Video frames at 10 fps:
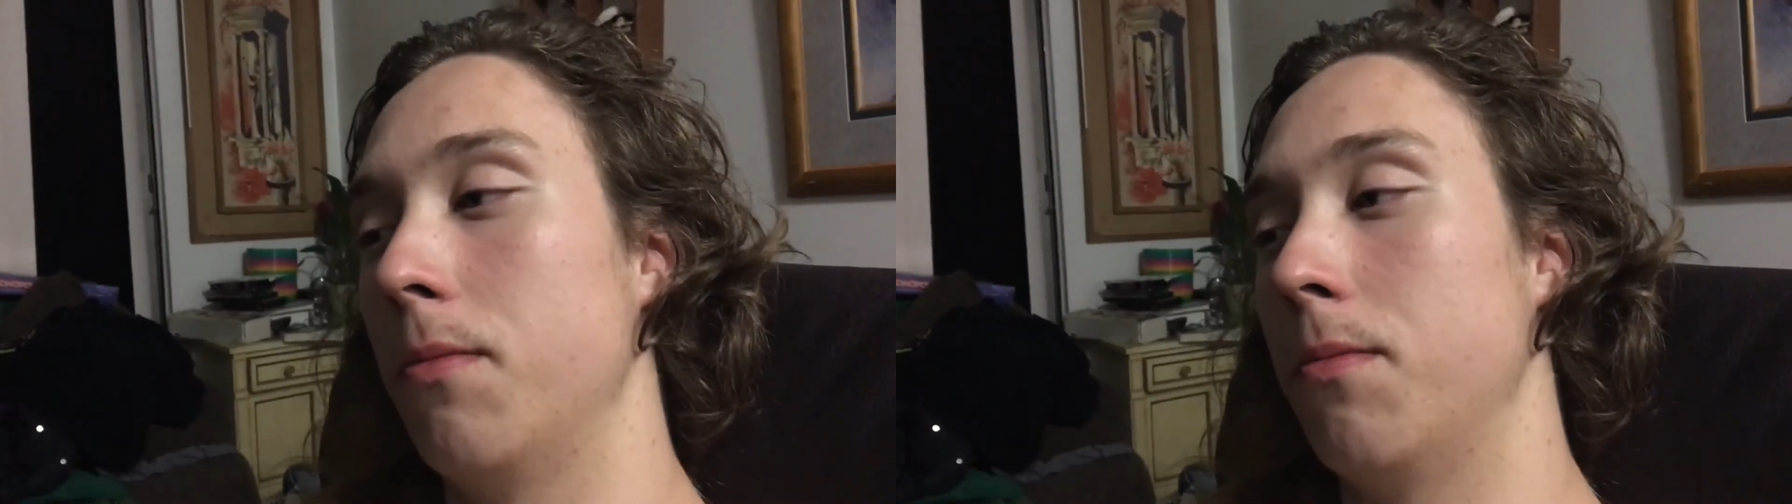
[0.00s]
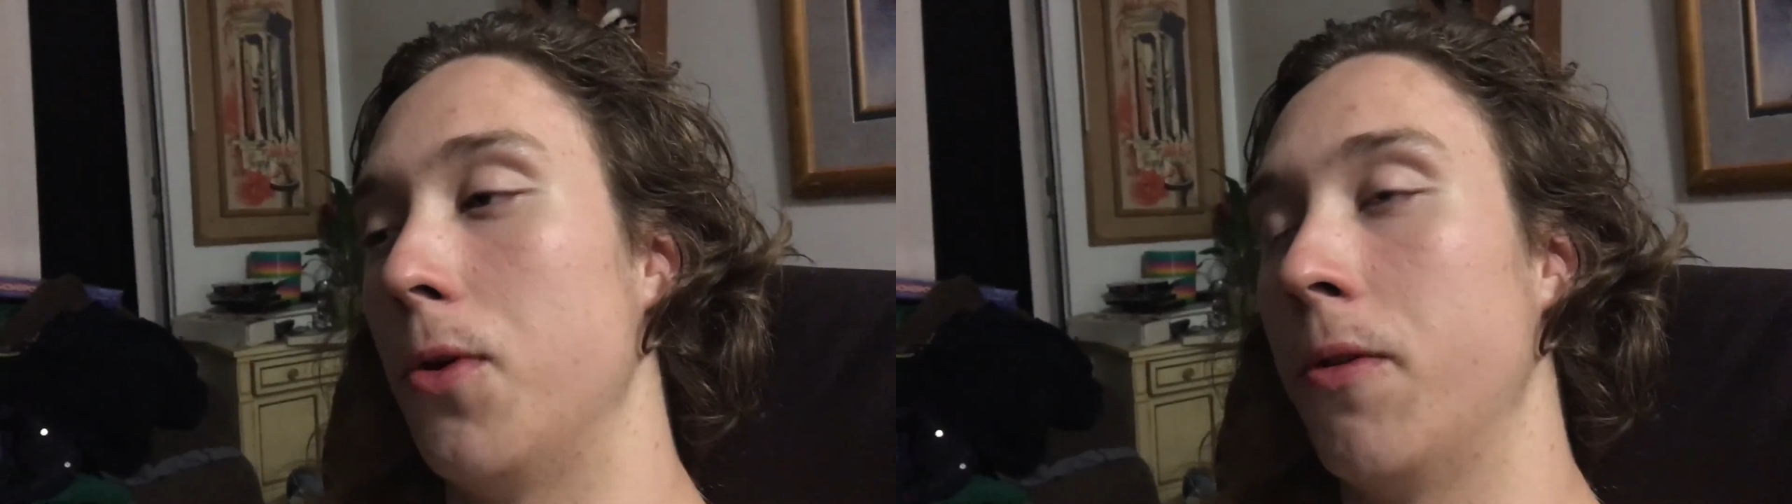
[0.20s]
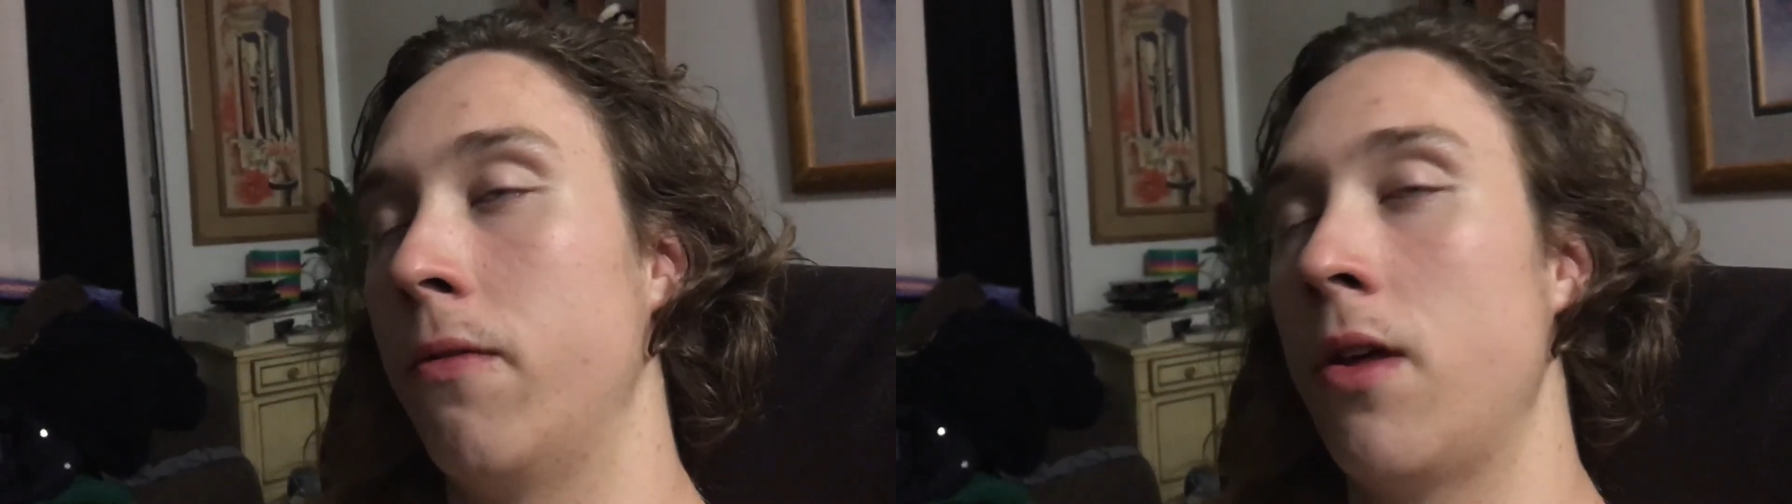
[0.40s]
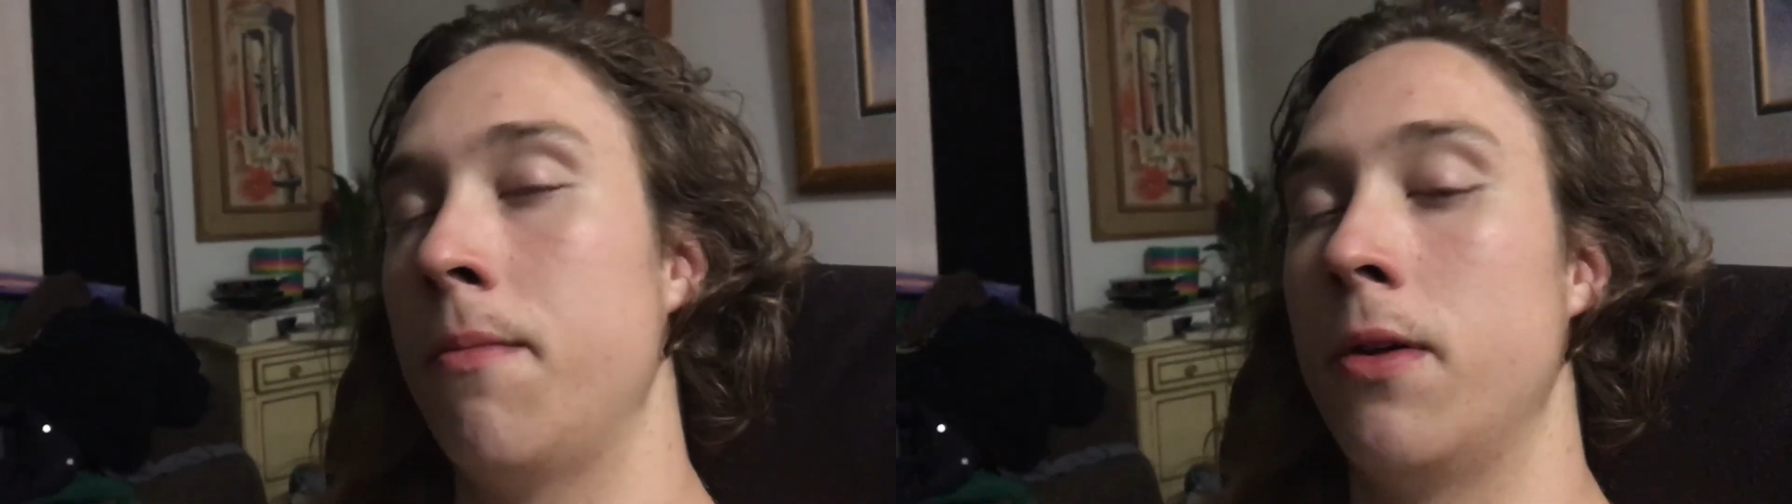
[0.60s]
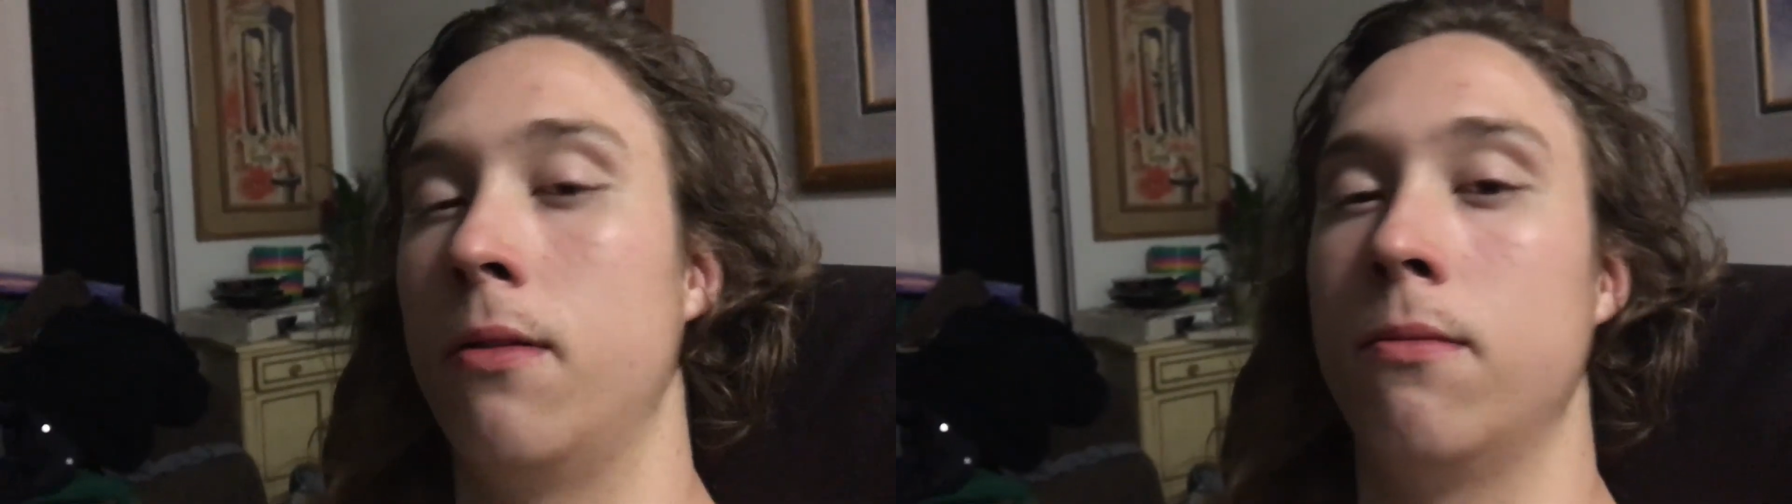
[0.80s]
both of
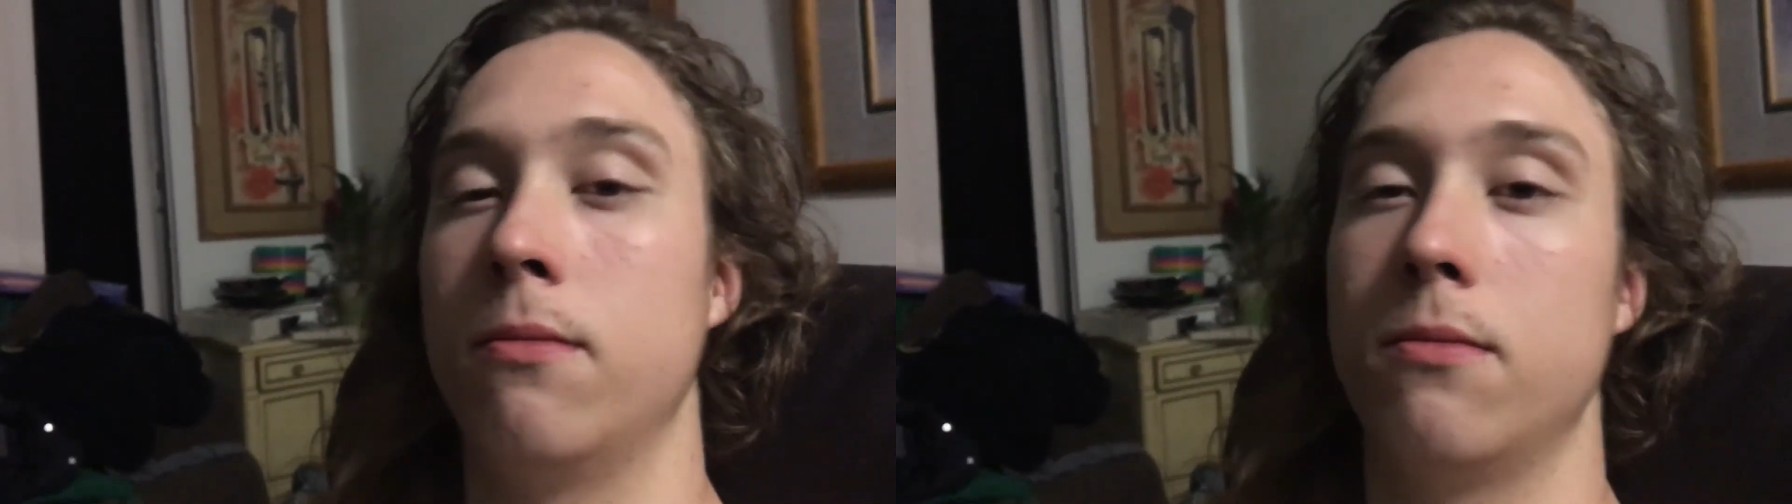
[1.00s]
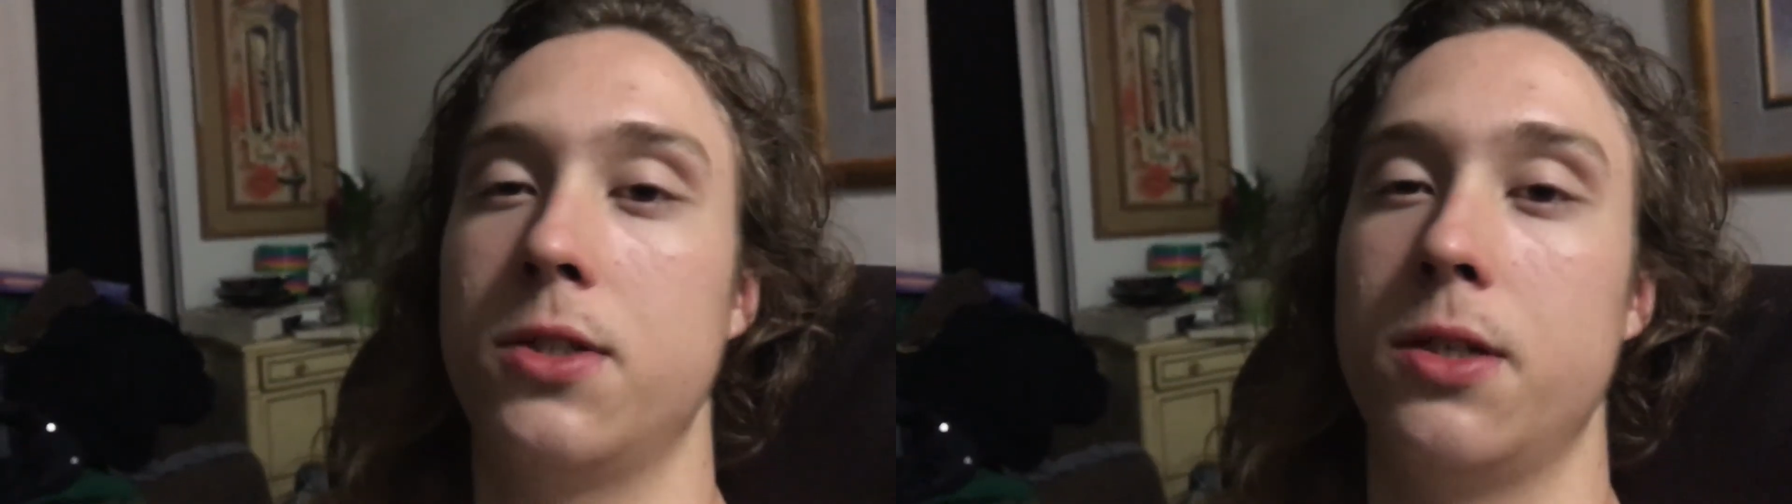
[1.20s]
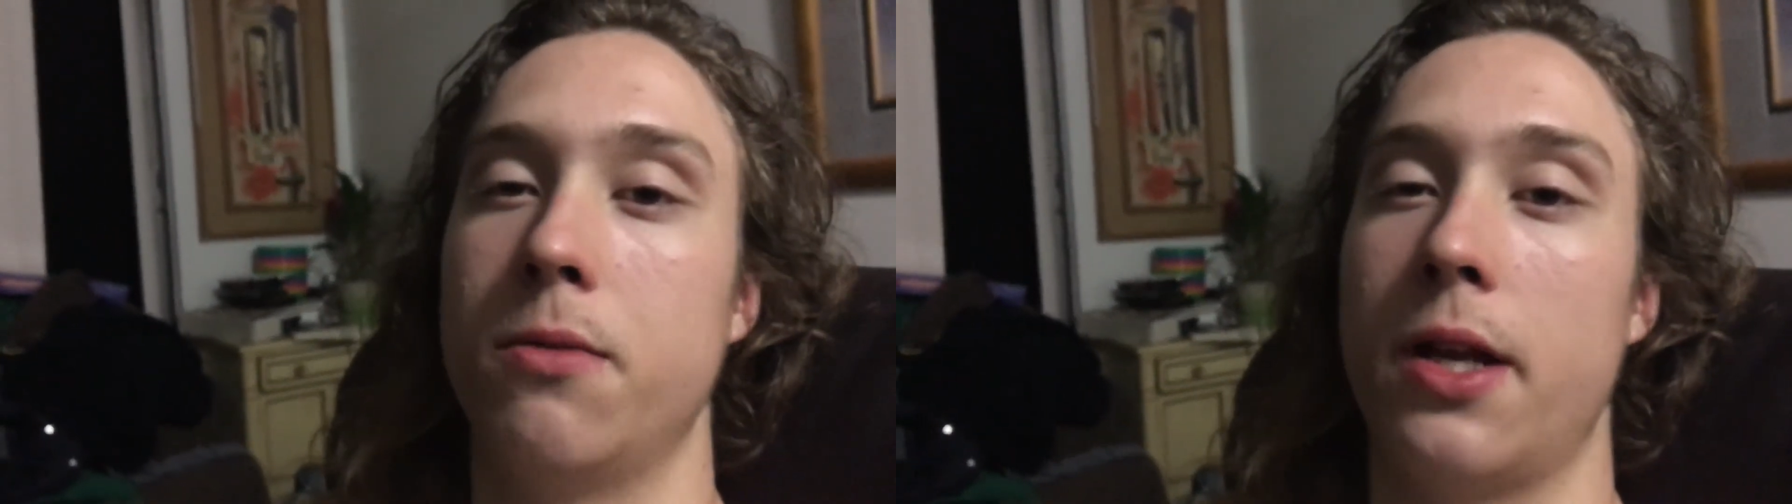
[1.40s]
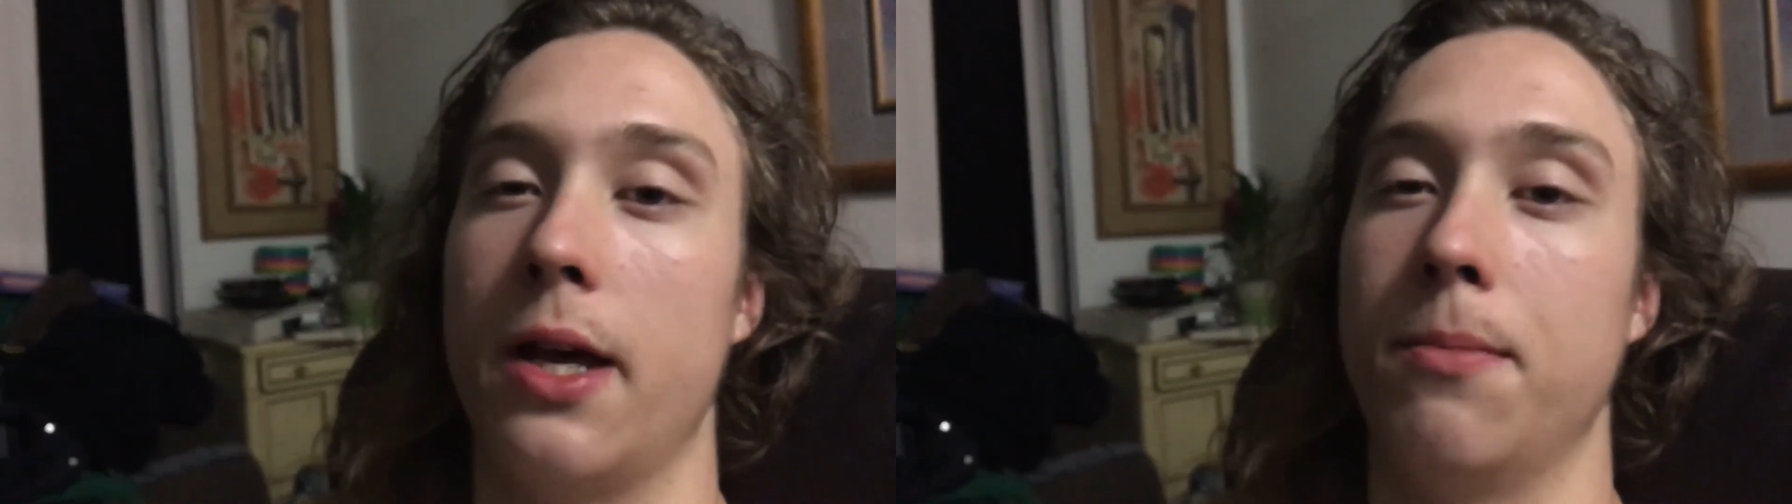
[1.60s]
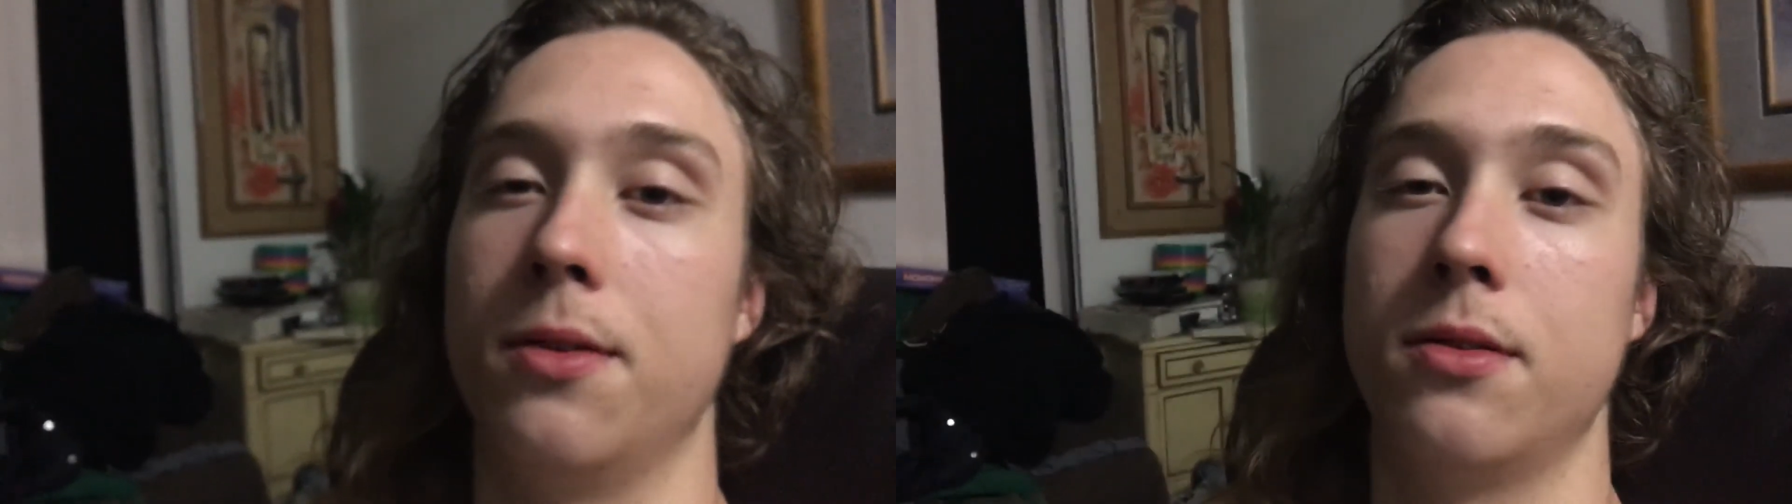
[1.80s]
them and see what
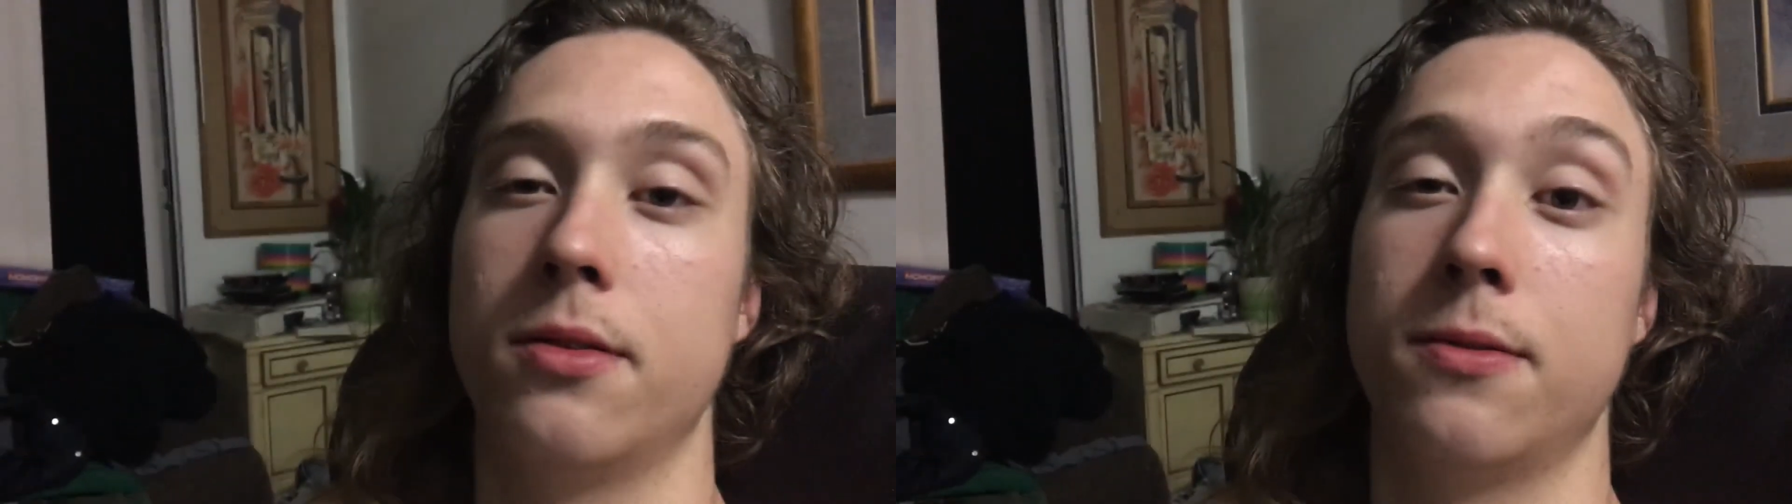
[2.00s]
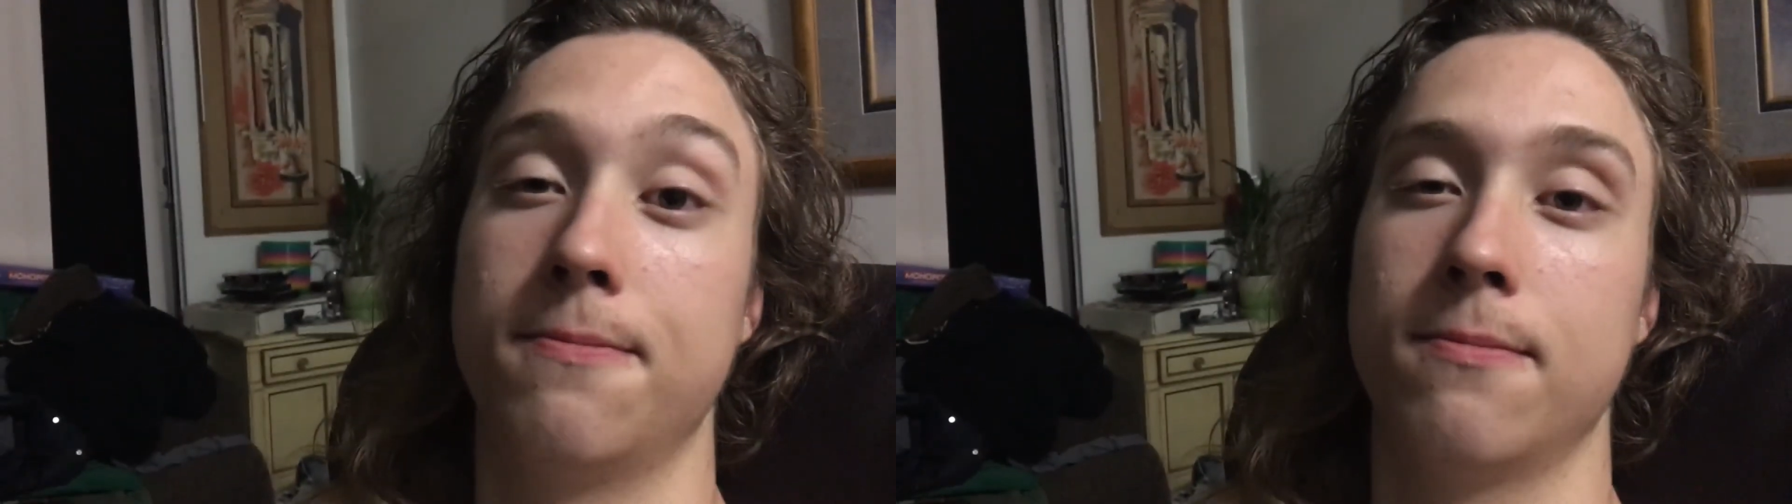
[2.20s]
happens.